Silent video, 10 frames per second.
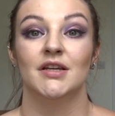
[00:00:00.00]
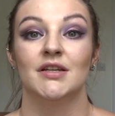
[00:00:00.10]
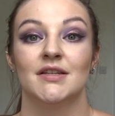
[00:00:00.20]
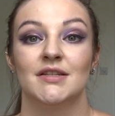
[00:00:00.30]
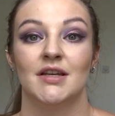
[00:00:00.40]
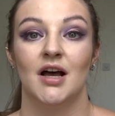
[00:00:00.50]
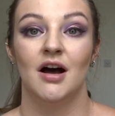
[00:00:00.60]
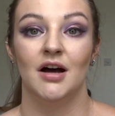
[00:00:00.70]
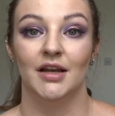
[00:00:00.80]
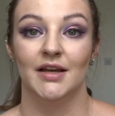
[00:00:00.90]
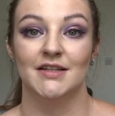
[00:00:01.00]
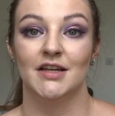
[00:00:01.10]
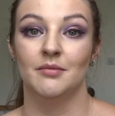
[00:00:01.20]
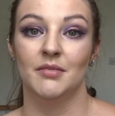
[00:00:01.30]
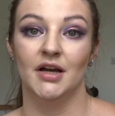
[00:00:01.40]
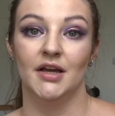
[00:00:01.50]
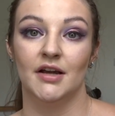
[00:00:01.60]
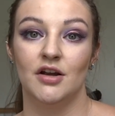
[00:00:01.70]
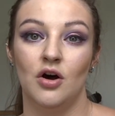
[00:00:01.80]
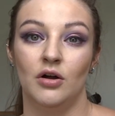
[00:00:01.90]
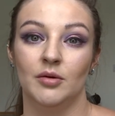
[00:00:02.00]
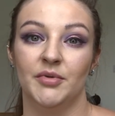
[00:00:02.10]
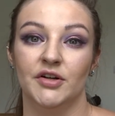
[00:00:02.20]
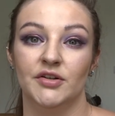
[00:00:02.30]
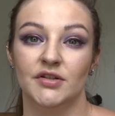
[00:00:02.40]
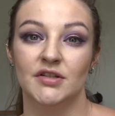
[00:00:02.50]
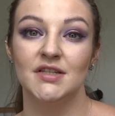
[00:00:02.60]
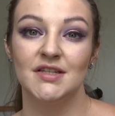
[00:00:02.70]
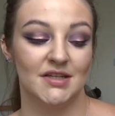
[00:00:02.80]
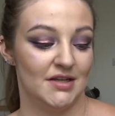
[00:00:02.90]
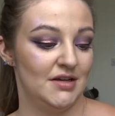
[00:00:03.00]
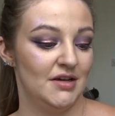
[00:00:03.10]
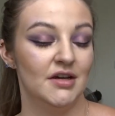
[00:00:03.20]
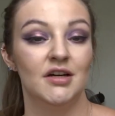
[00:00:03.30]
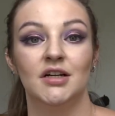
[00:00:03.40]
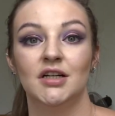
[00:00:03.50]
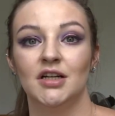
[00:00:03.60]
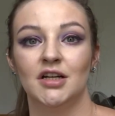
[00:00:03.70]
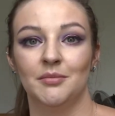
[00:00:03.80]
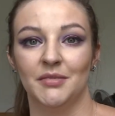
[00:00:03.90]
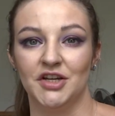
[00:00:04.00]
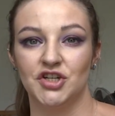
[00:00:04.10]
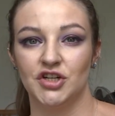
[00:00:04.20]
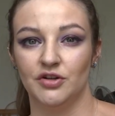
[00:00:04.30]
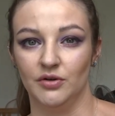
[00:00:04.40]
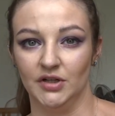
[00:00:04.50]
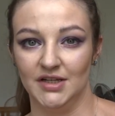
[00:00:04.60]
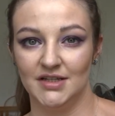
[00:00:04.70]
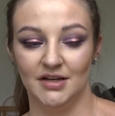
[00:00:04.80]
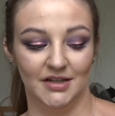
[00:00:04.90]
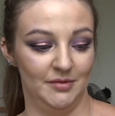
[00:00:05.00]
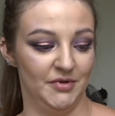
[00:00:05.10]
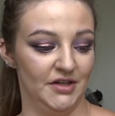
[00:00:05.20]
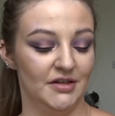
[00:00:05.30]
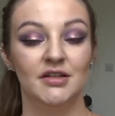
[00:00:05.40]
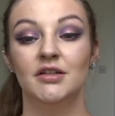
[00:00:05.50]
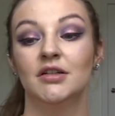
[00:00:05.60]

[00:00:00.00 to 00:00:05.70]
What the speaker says: is highlighting my collarbones and my shoulder a tiny bit.